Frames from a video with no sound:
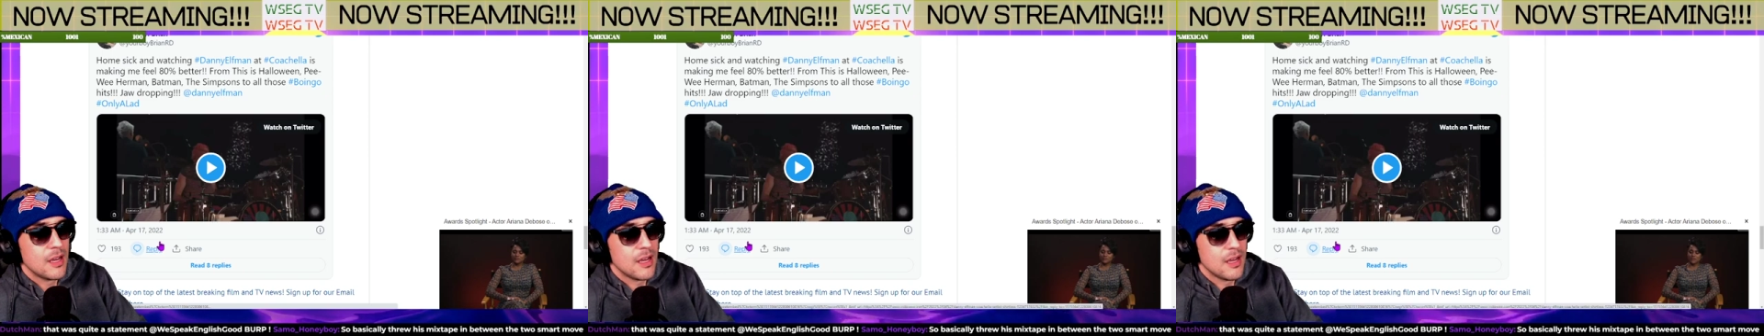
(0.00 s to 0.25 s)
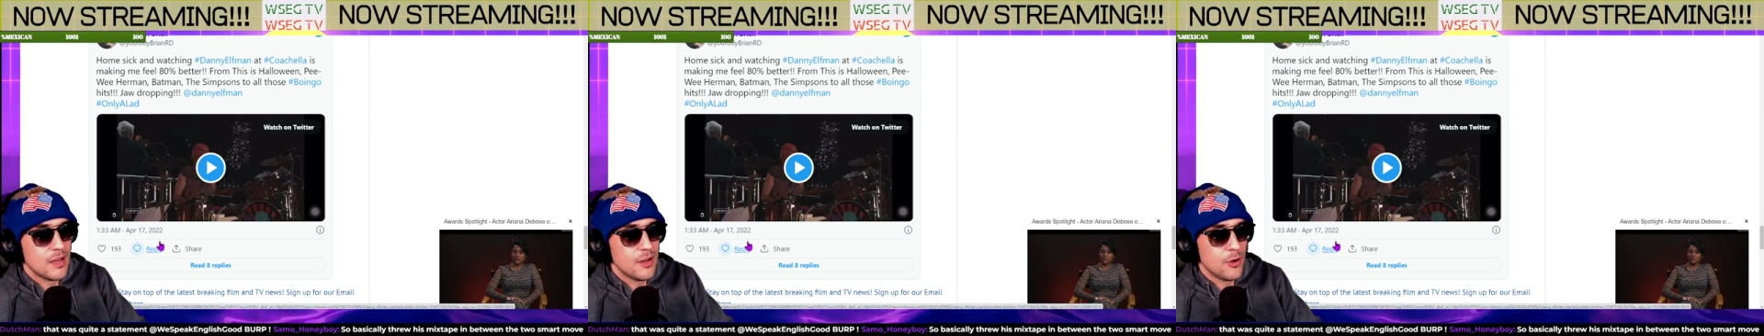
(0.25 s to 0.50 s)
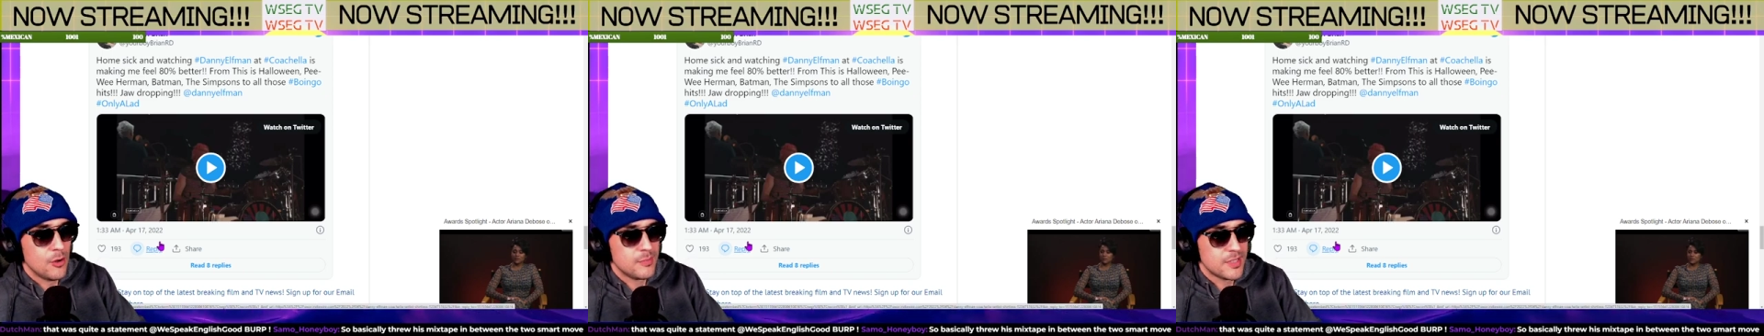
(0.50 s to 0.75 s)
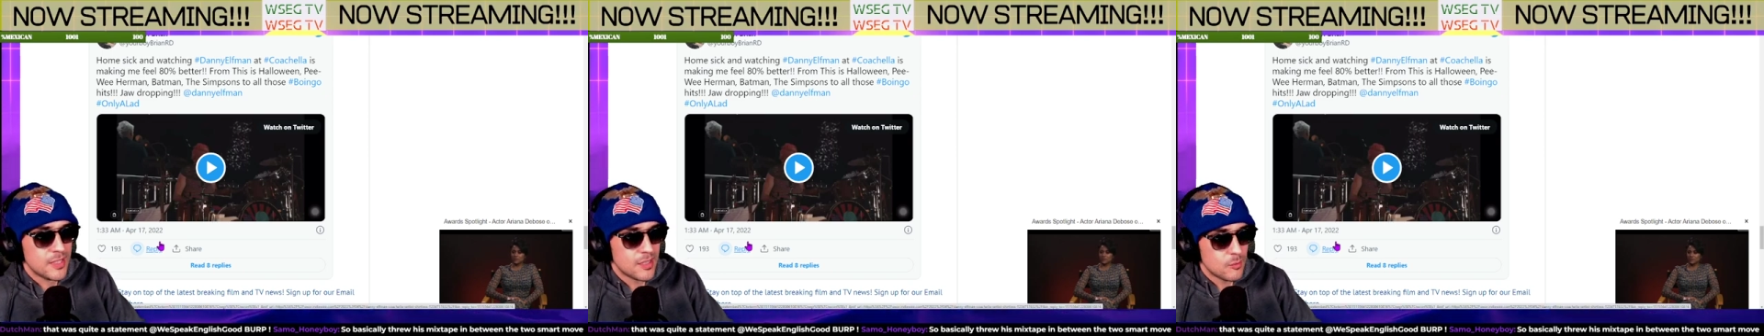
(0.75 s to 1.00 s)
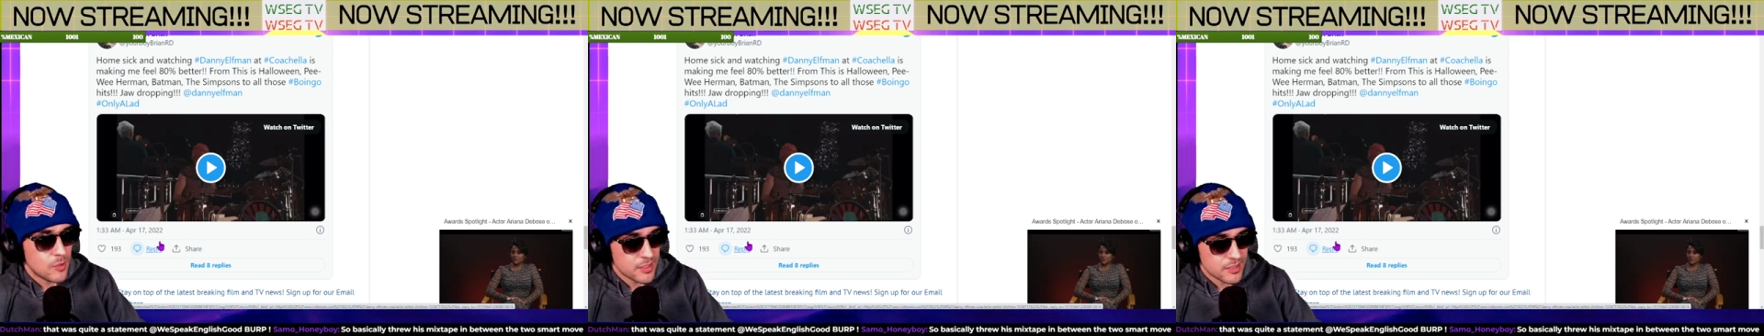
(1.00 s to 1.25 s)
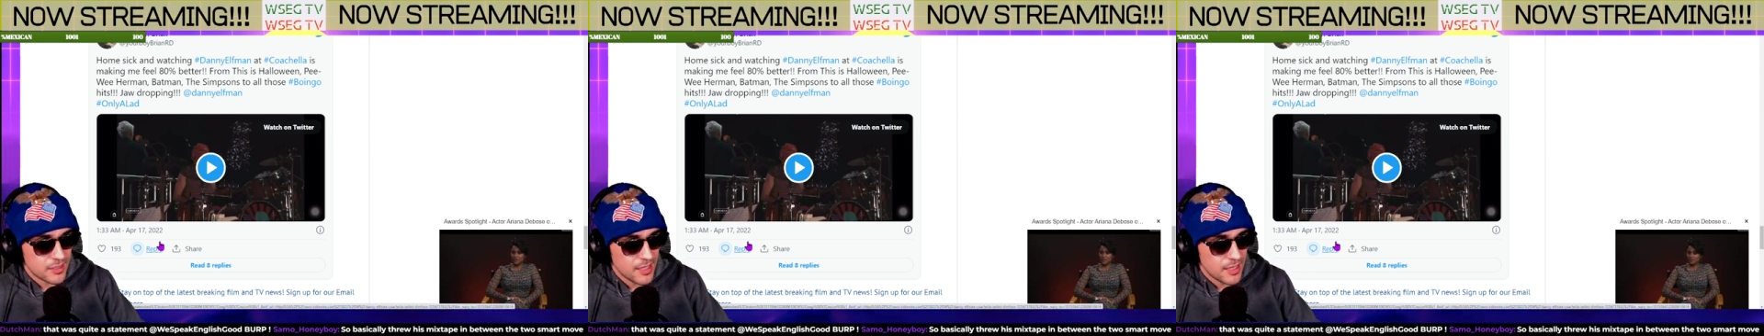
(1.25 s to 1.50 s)
Homesick and
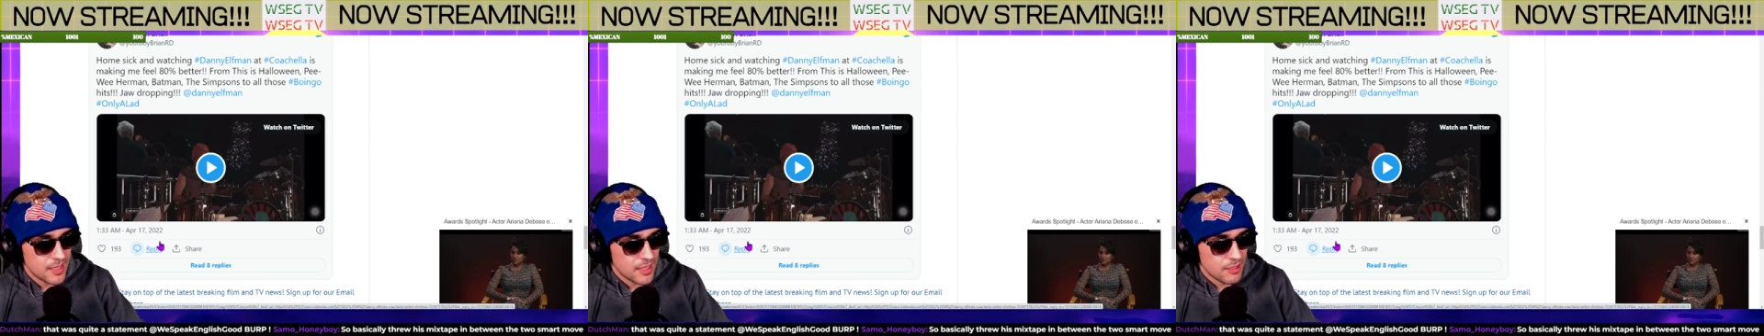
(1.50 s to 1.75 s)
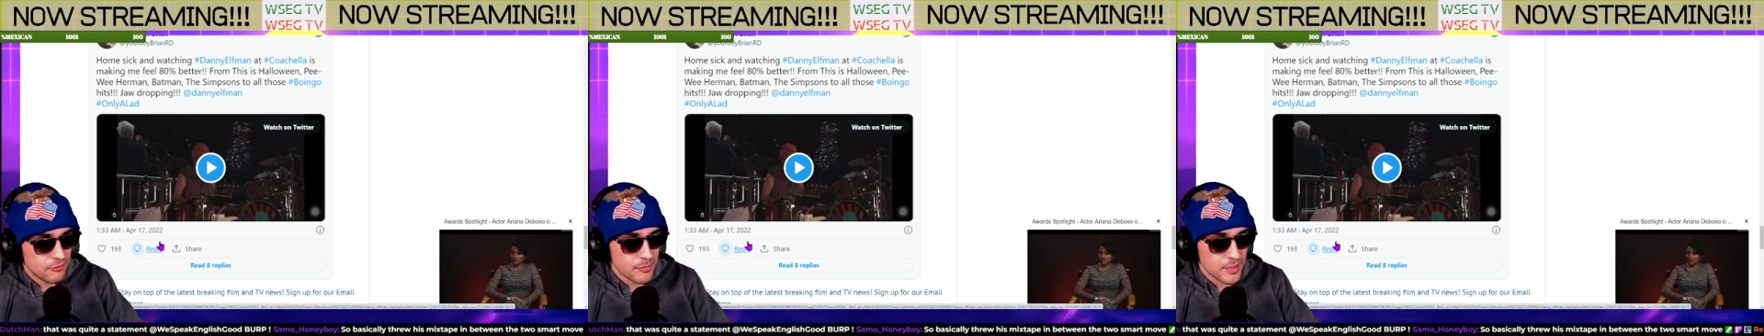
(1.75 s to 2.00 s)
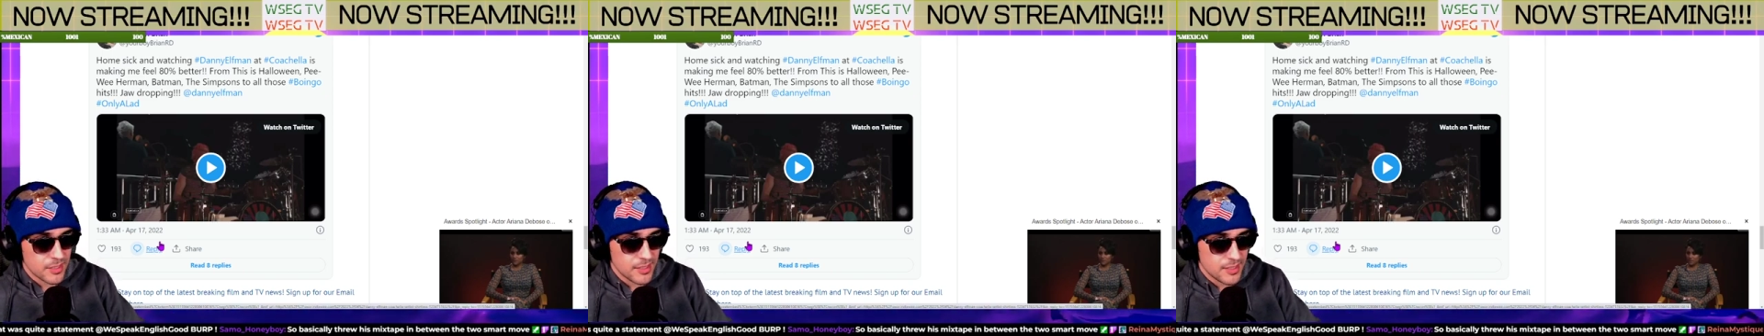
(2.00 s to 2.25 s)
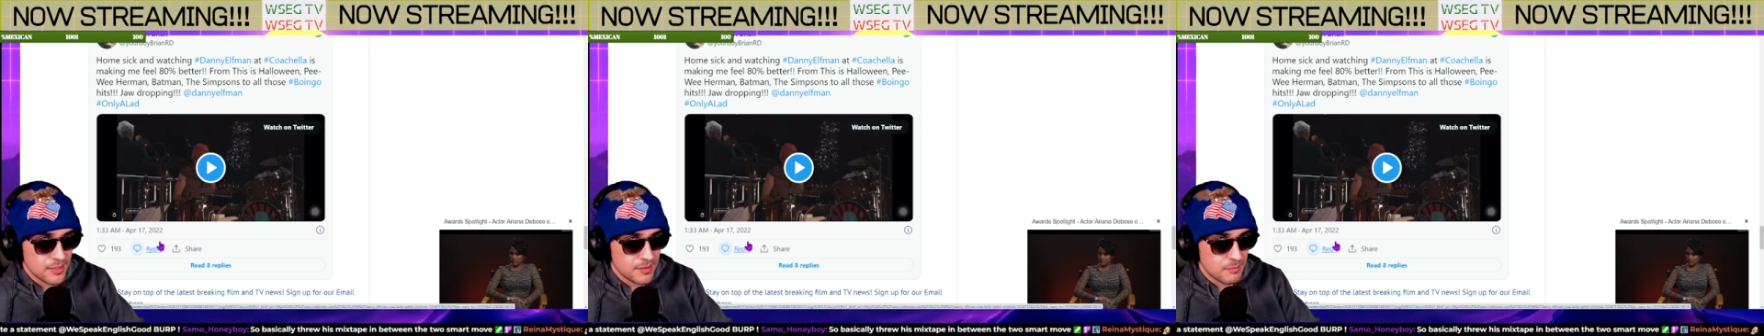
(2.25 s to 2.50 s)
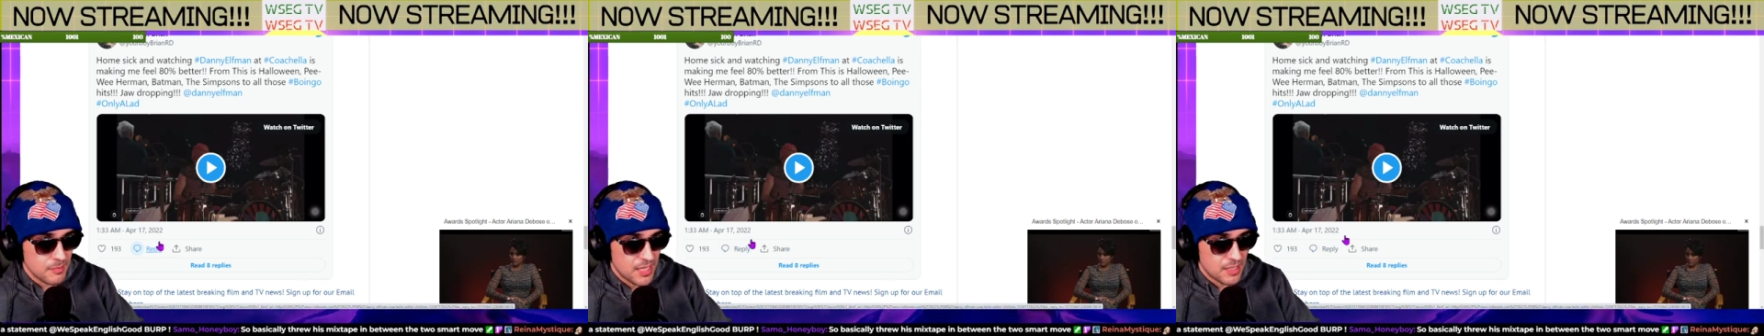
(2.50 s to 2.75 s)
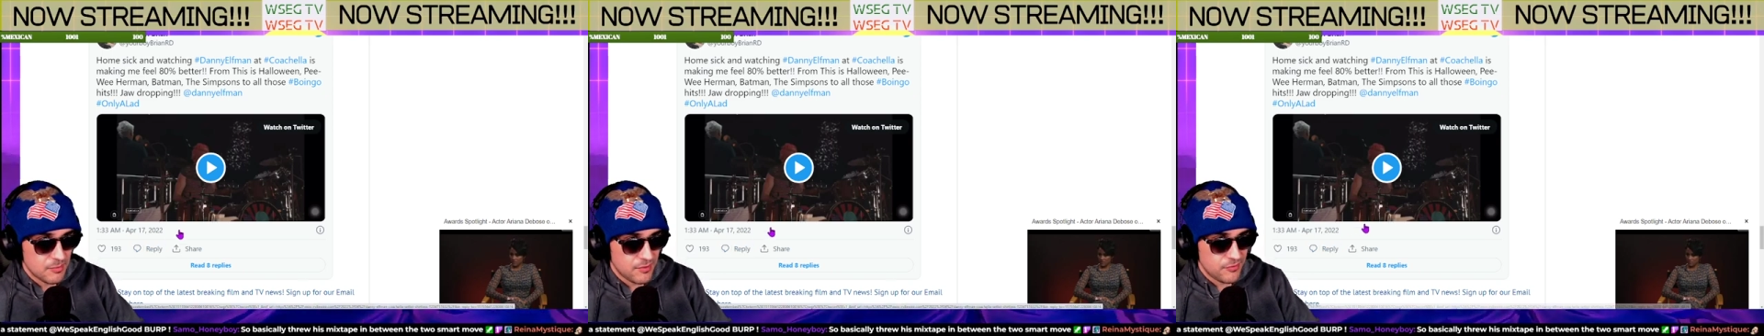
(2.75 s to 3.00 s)
watching Danny Elfman is
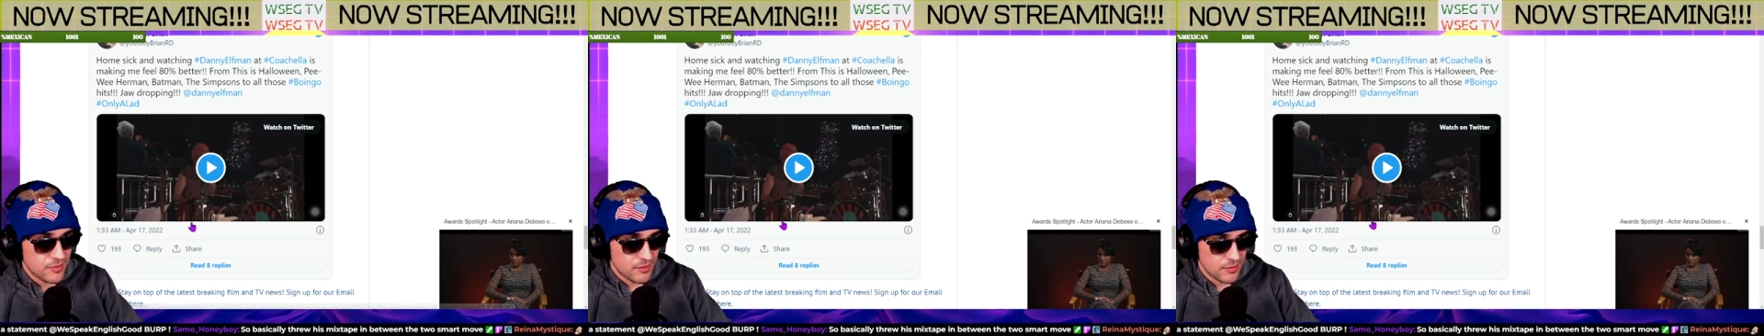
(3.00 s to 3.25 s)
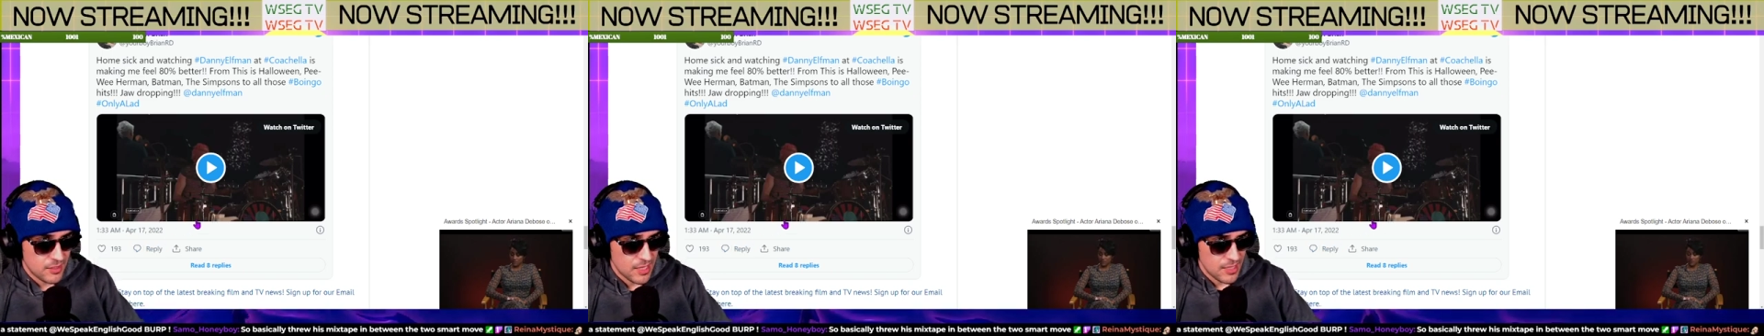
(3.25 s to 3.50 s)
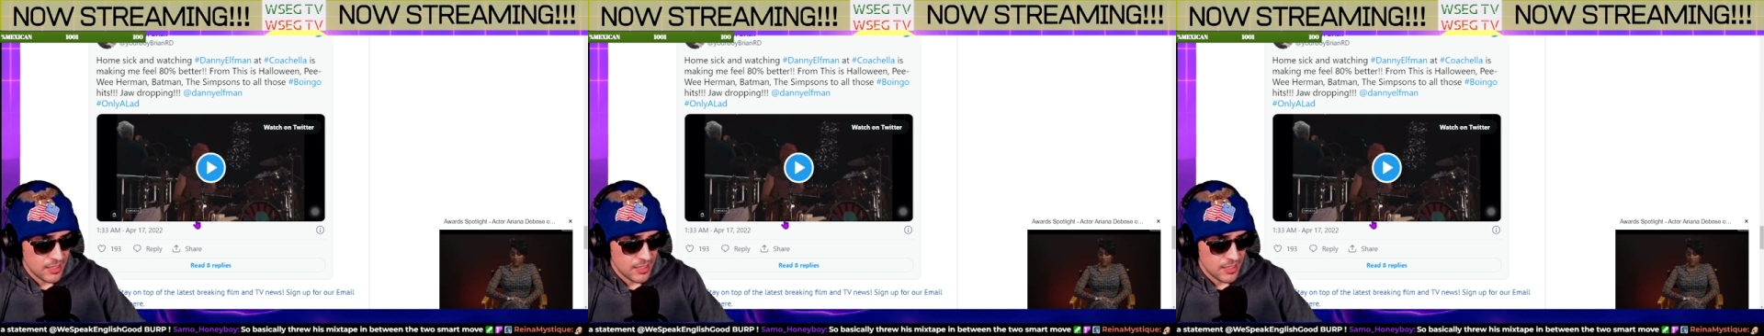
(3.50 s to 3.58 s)
making me feel